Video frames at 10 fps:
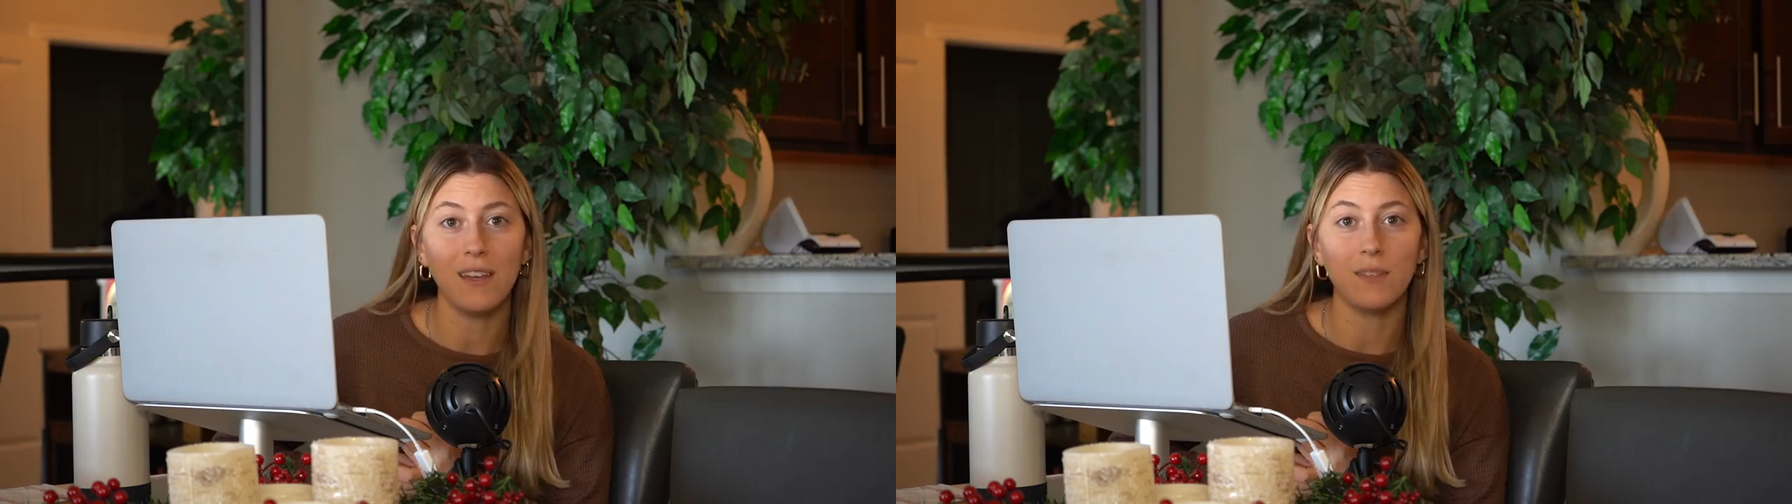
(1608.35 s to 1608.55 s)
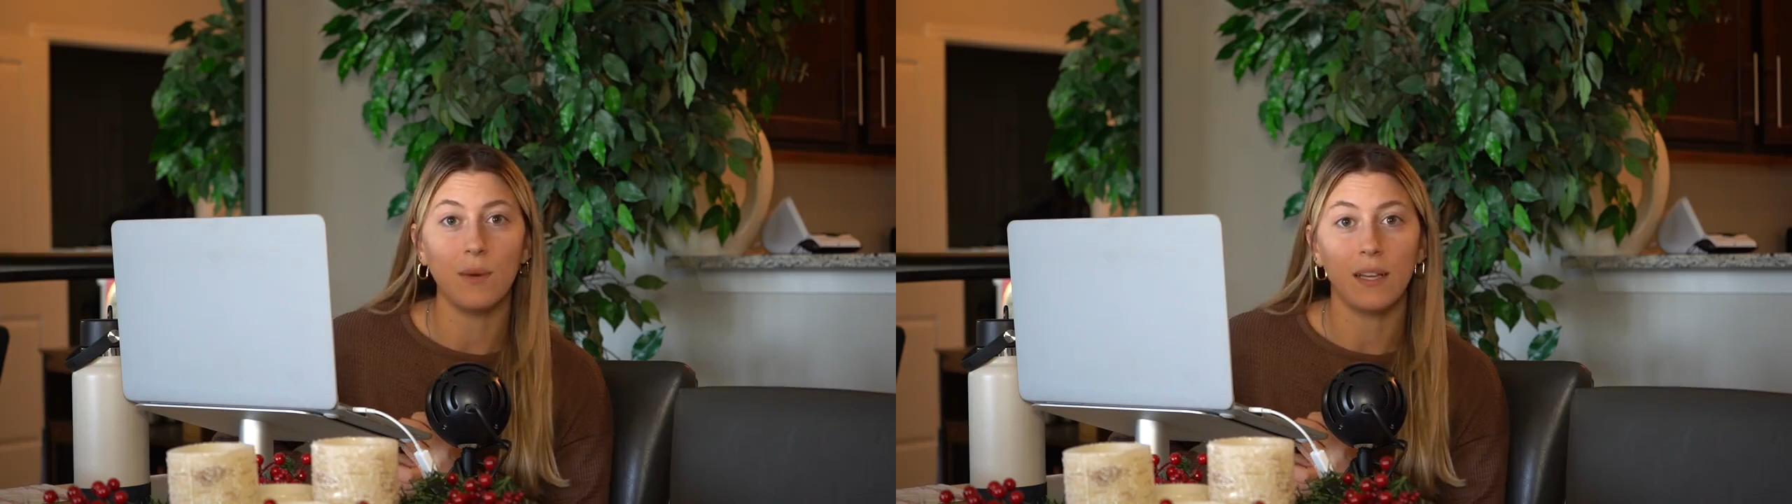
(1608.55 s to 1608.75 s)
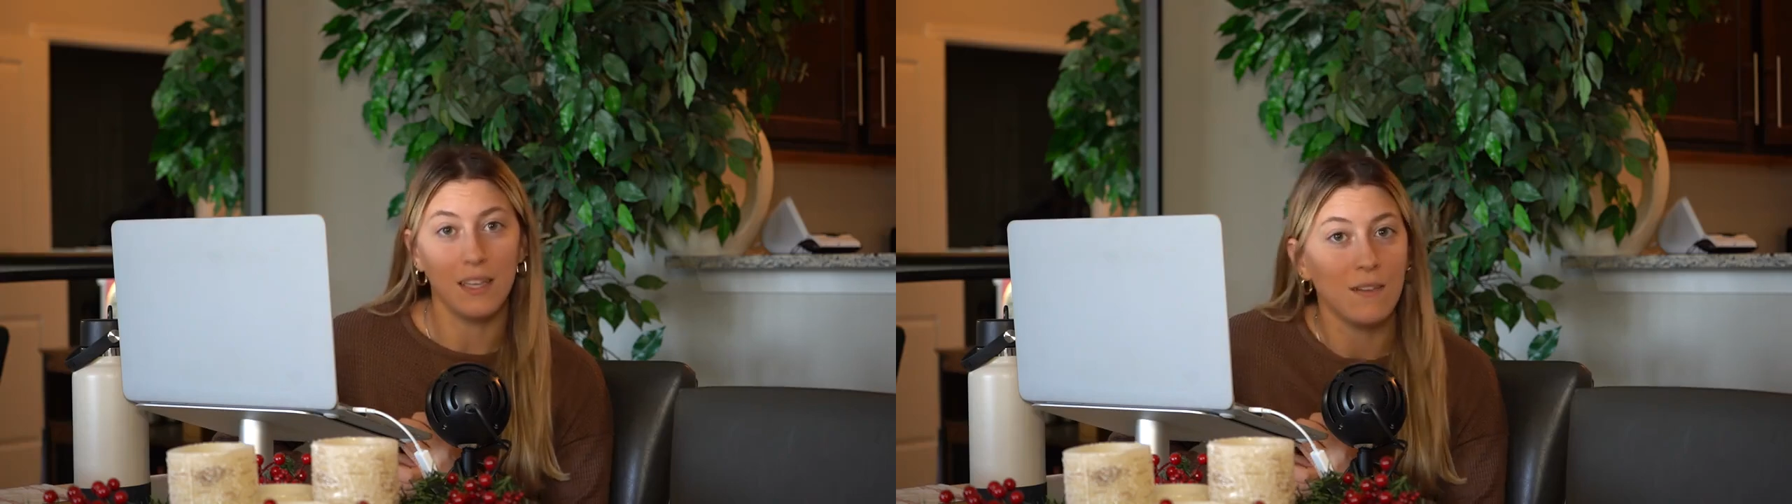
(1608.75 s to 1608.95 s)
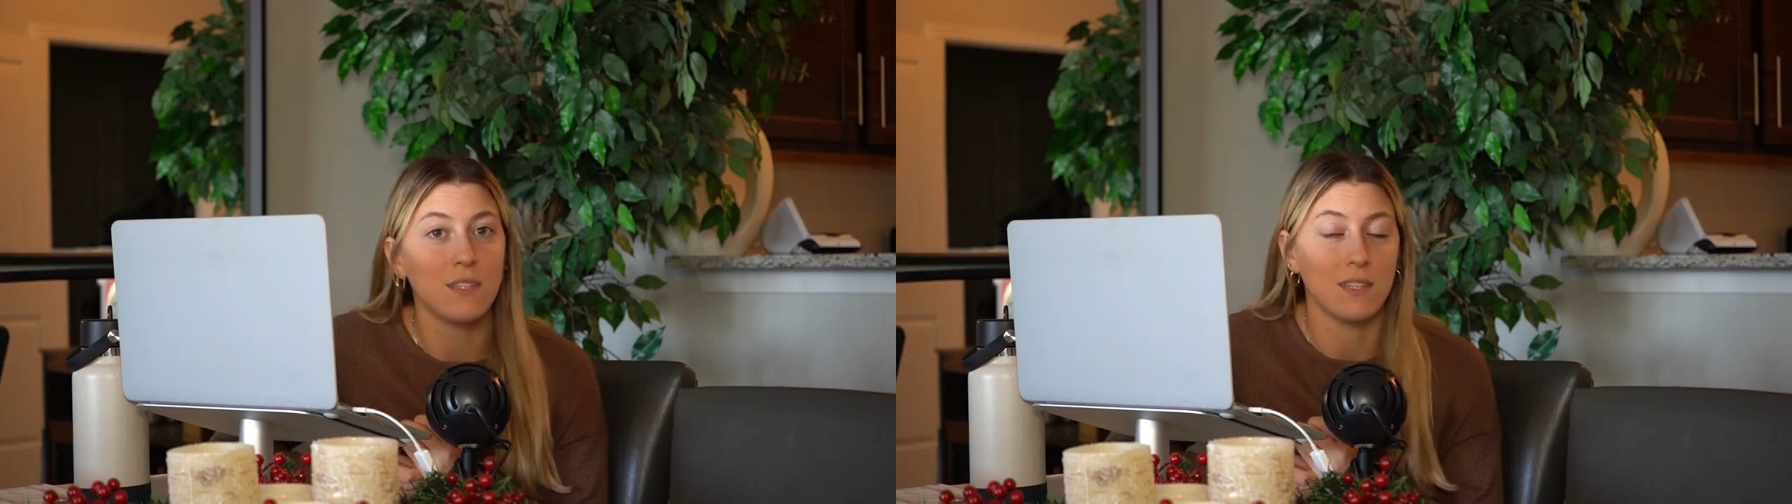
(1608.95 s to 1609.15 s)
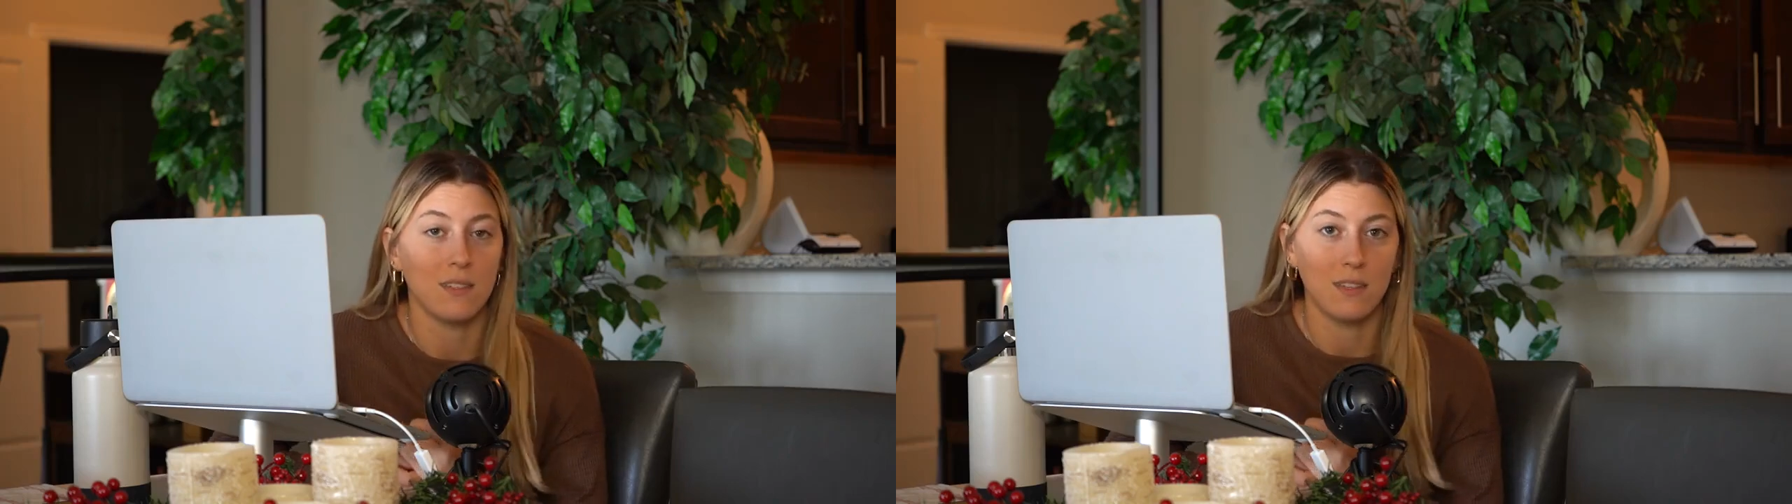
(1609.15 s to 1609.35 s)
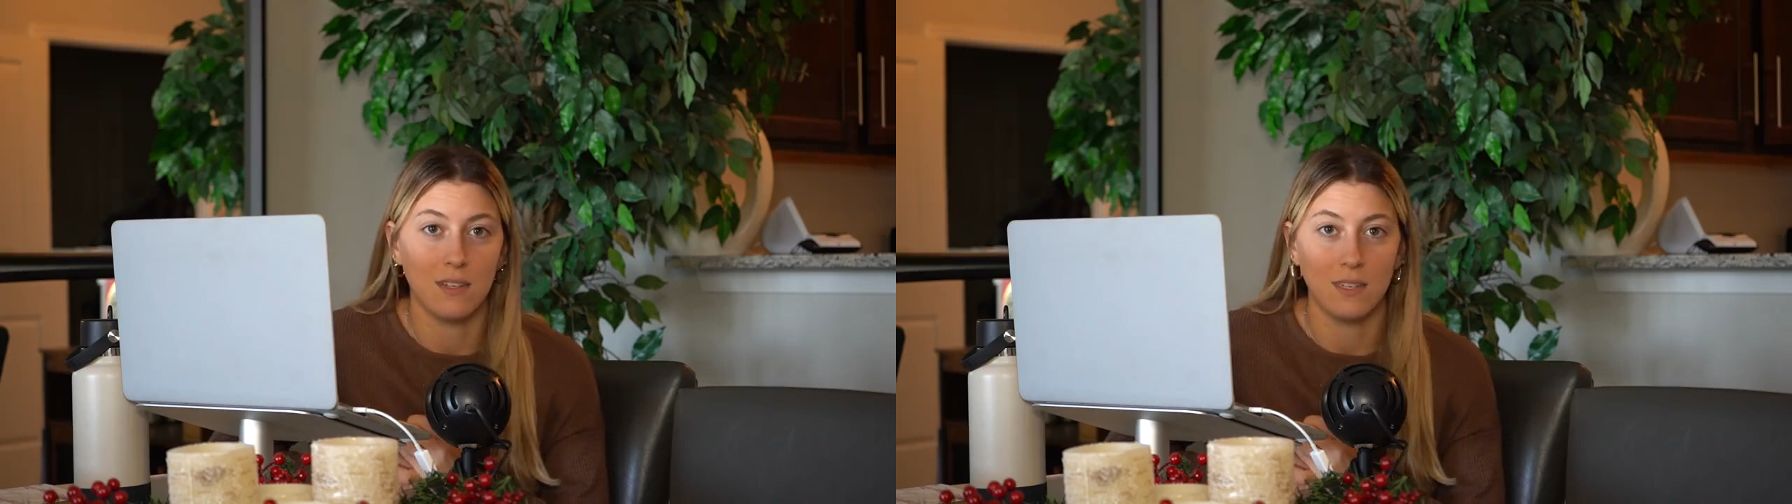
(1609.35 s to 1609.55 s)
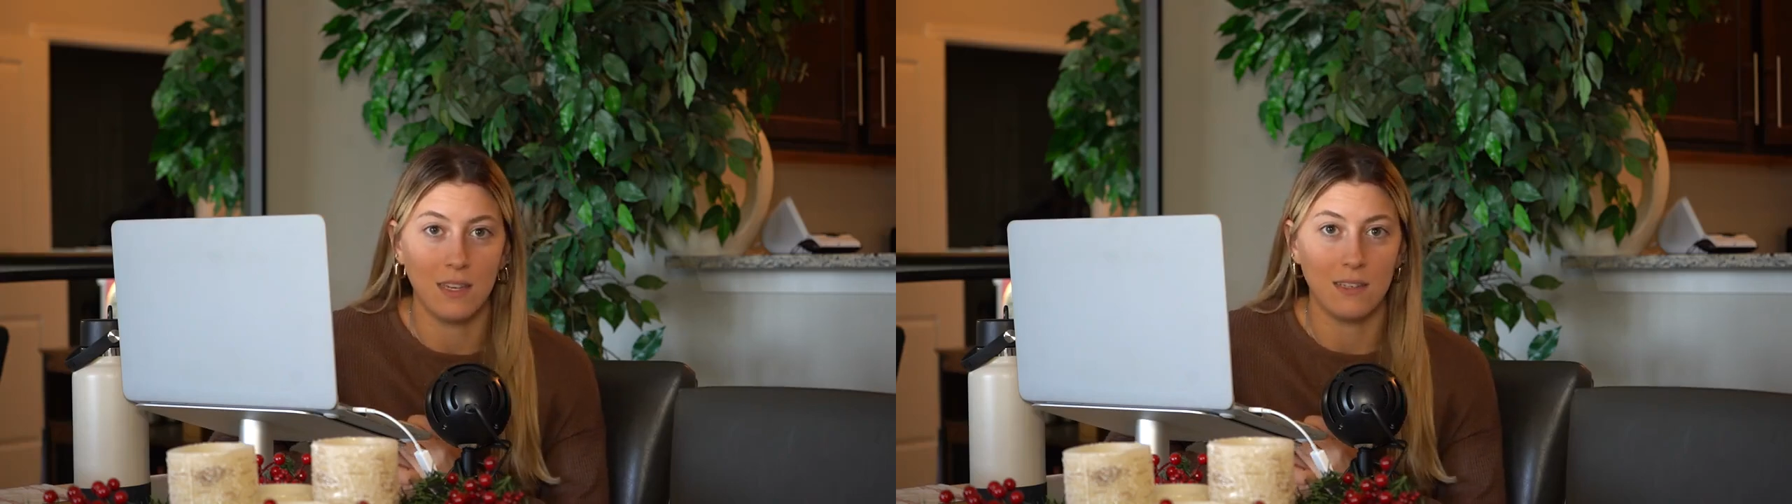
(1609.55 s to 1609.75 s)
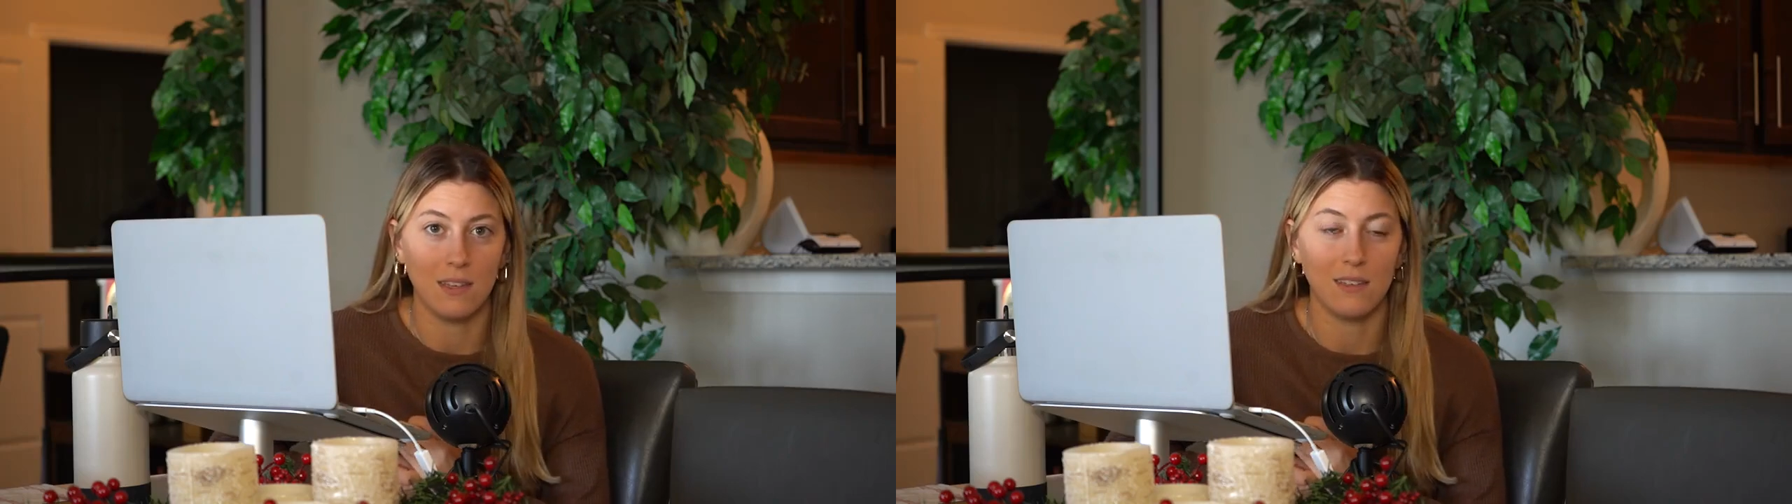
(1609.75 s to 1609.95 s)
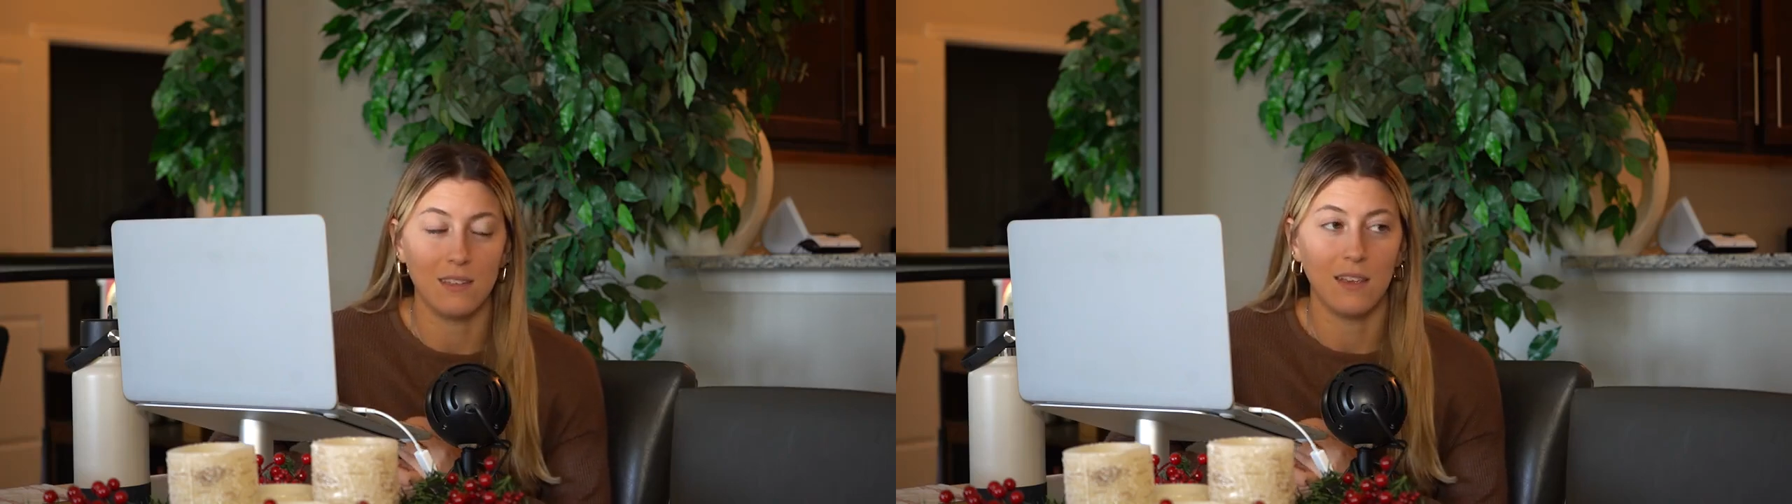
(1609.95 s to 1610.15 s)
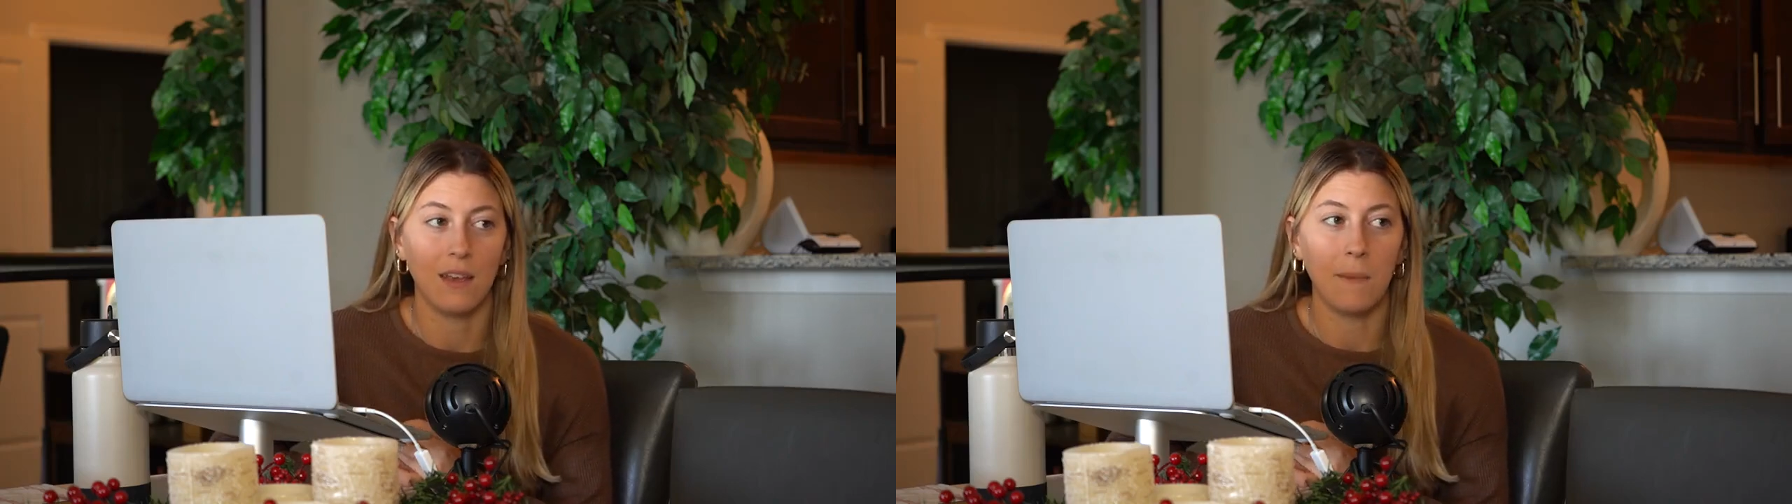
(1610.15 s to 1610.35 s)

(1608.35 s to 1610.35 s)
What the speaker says: is what gives us the diseases.